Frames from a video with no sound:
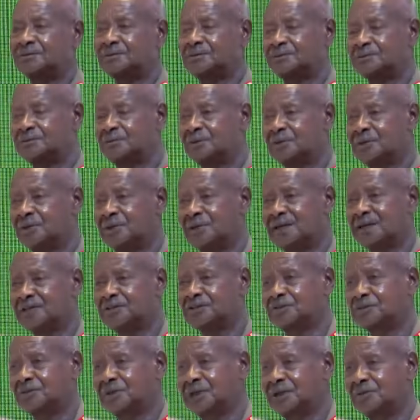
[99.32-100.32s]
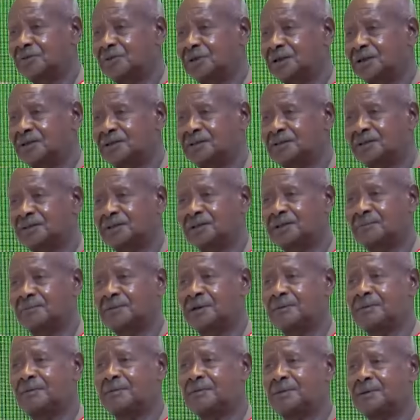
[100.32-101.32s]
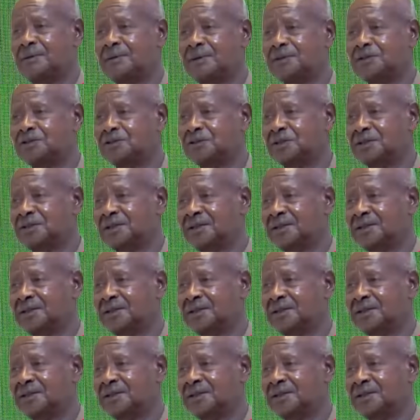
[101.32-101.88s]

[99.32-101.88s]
below us we had the Amama Mbabazi